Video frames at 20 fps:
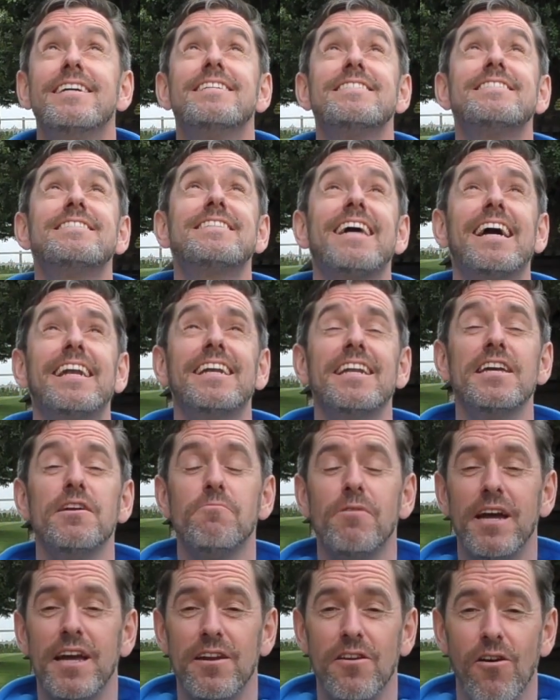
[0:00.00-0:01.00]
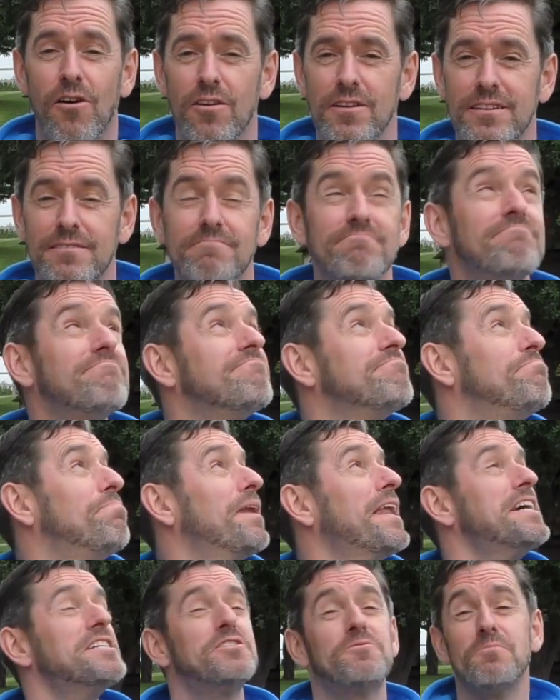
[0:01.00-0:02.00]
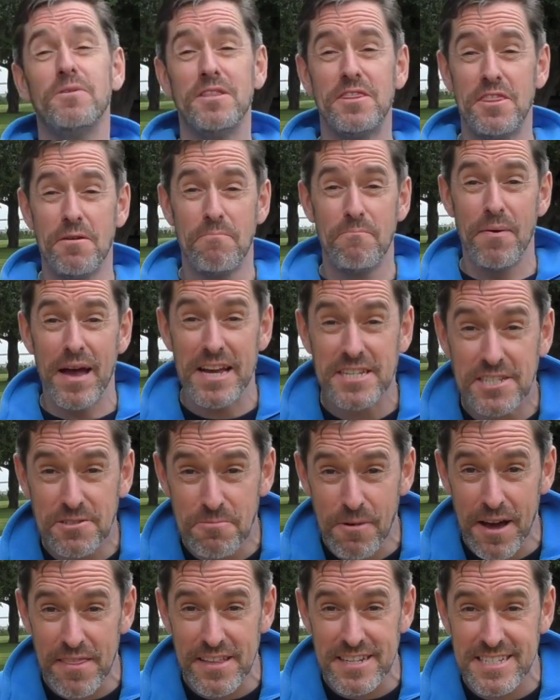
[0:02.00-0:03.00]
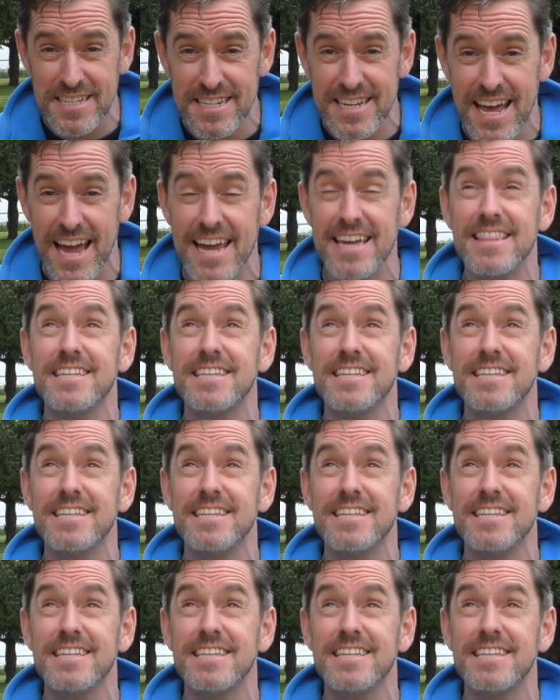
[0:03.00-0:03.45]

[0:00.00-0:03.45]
Sadly, we're not blessed with the best weather today.